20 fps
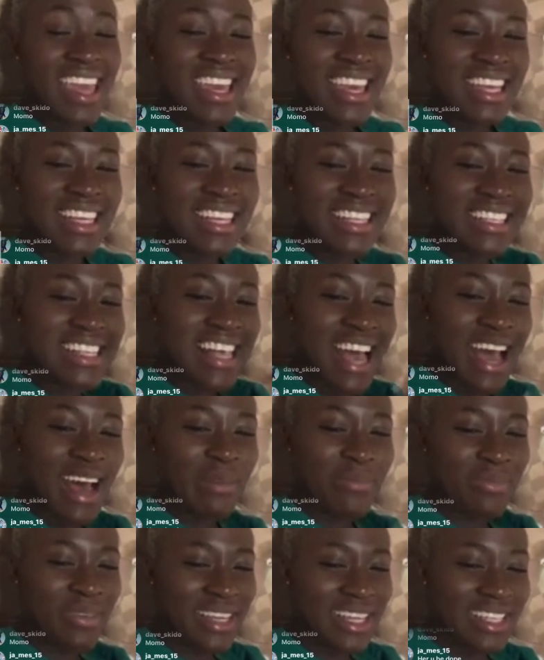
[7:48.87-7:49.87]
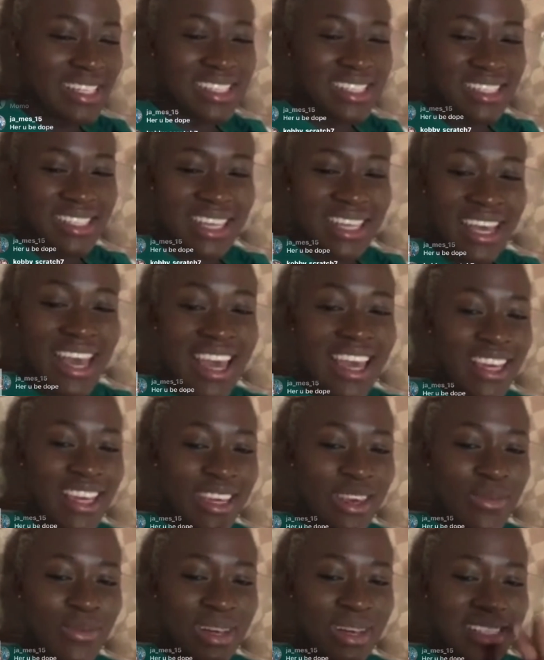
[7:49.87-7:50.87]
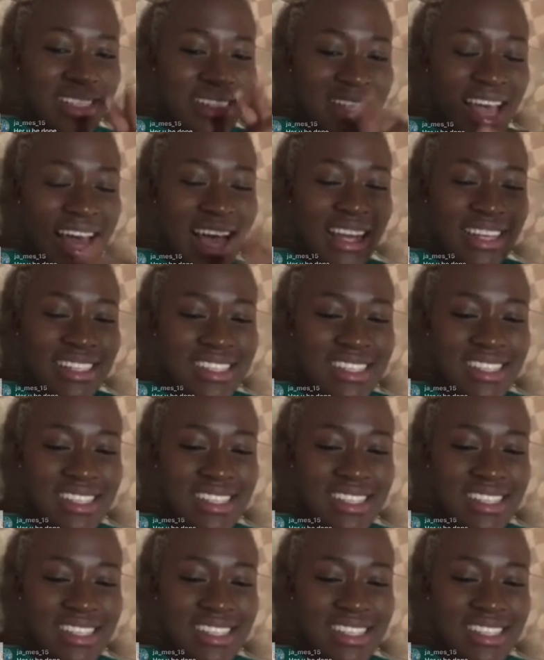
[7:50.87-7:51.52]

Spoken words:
It's happy. You are sad.